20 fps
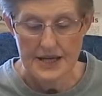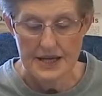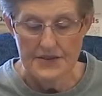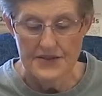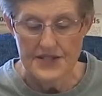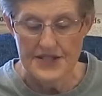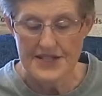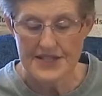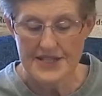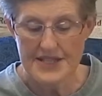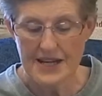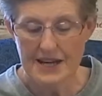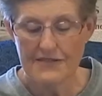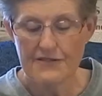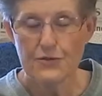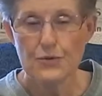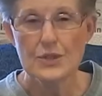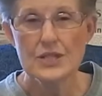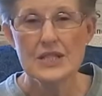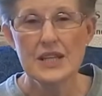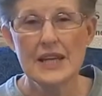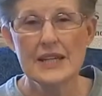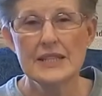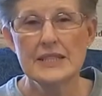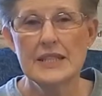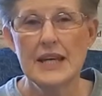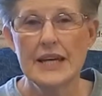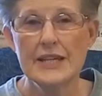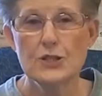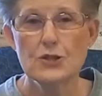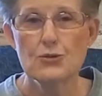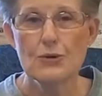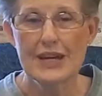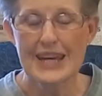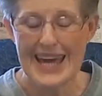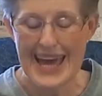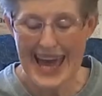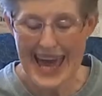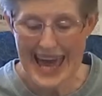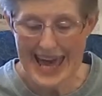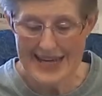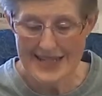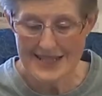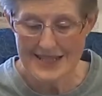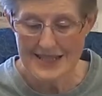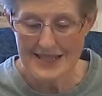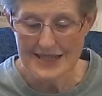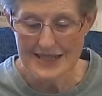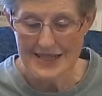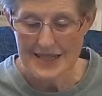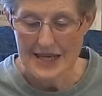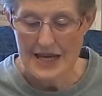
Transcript: The stuff was like nitric acid,